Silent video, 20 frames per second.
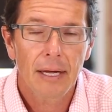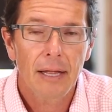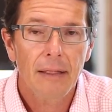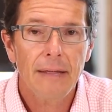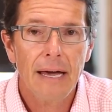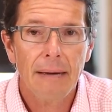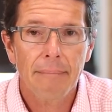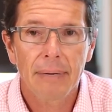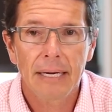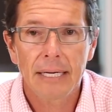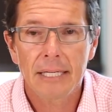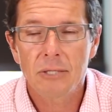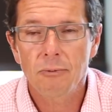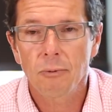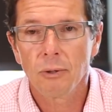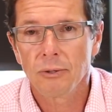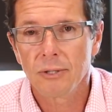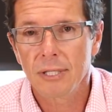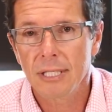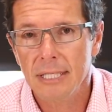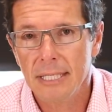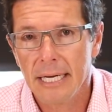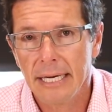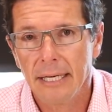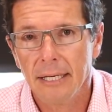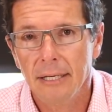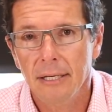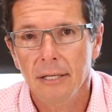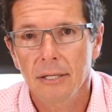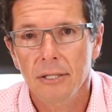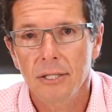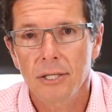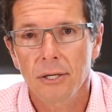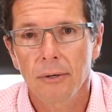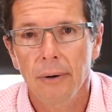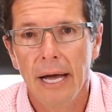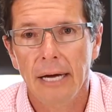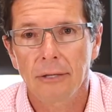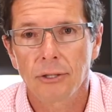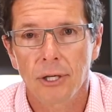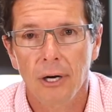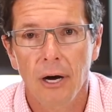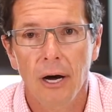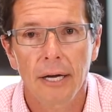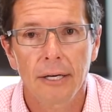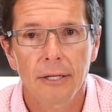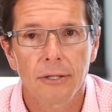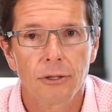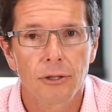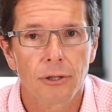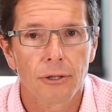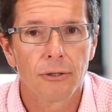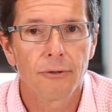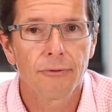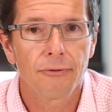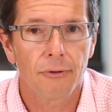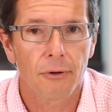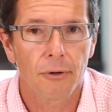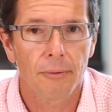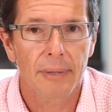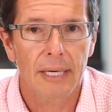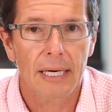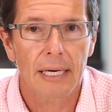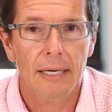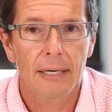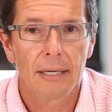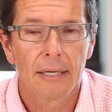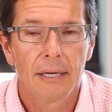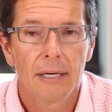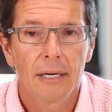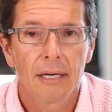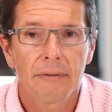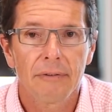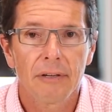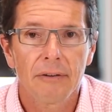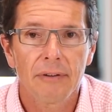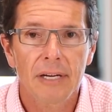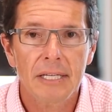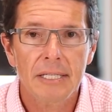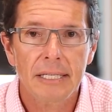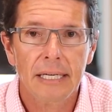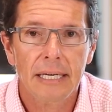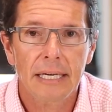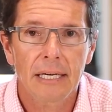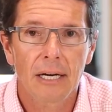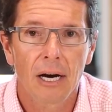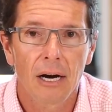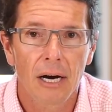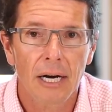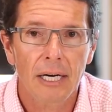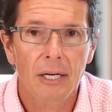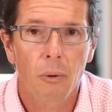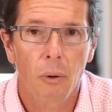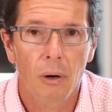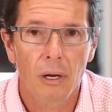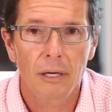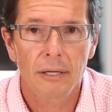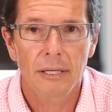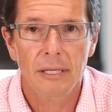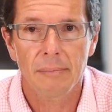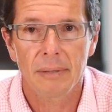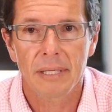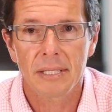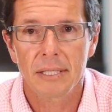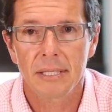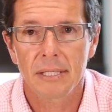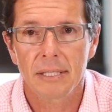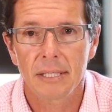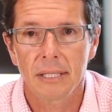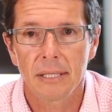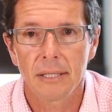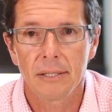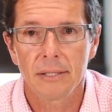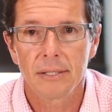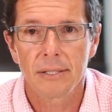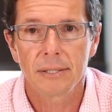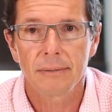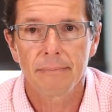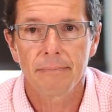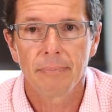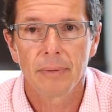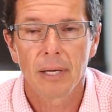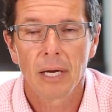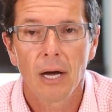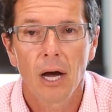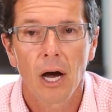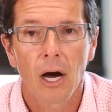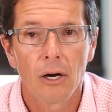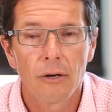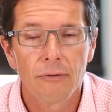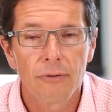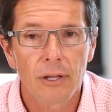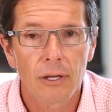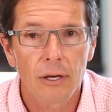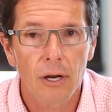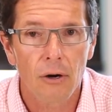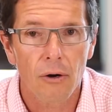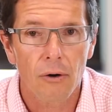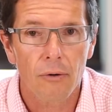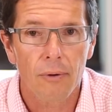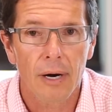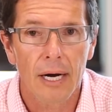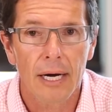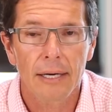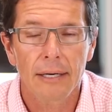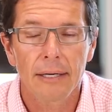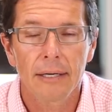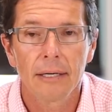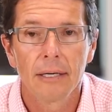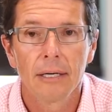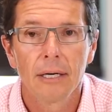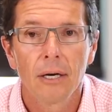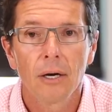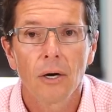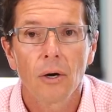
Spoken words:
That means we'll stick to our tried and true formula of investing in high quality businesses over the long run